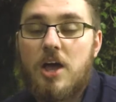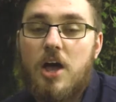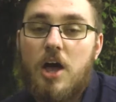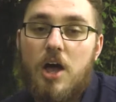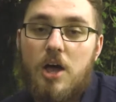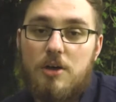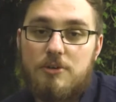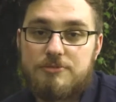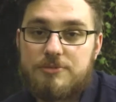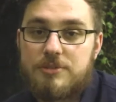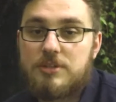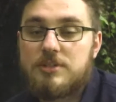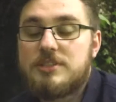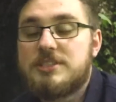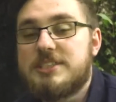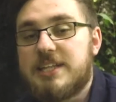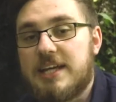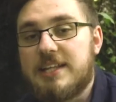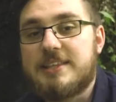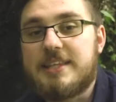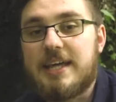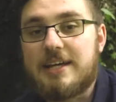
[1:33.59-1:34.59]
of
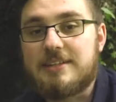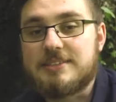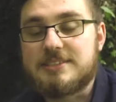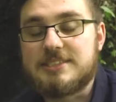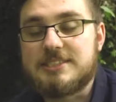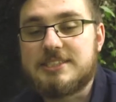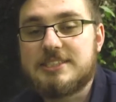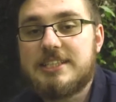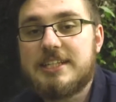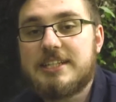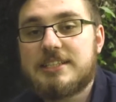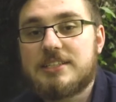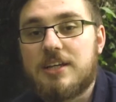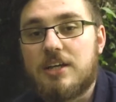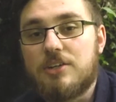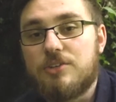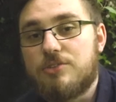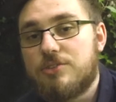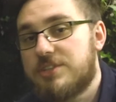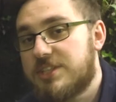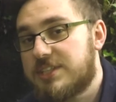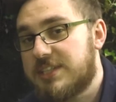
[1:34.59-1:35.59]

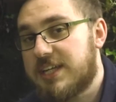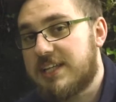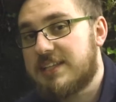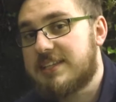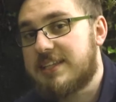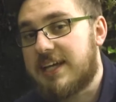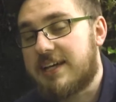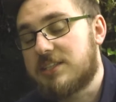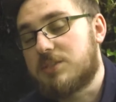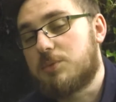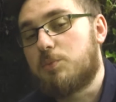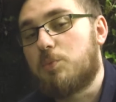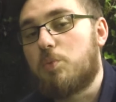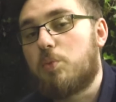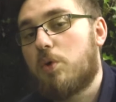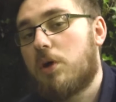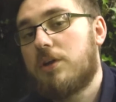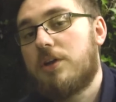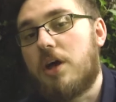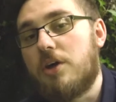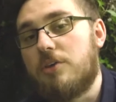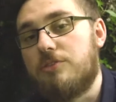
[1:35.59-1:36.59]
10,600 to
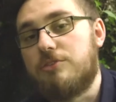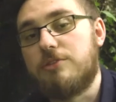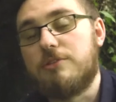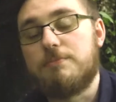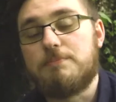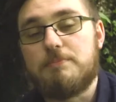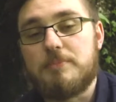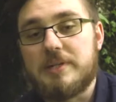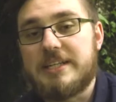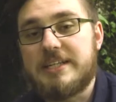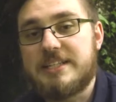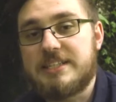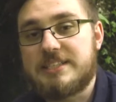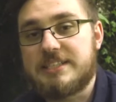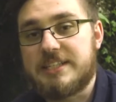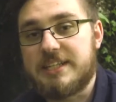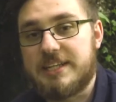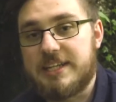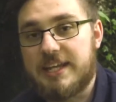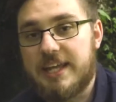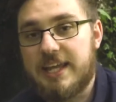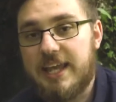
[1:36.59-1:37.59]
10,100
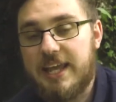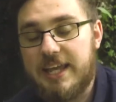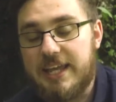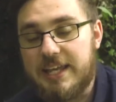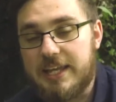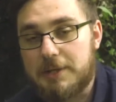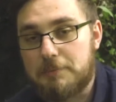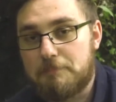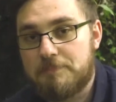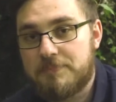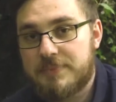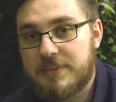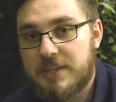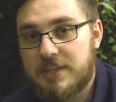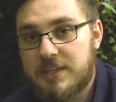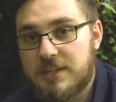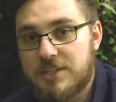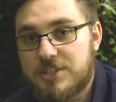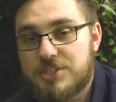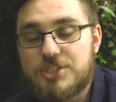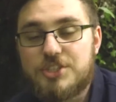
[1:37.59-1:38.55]
BCE,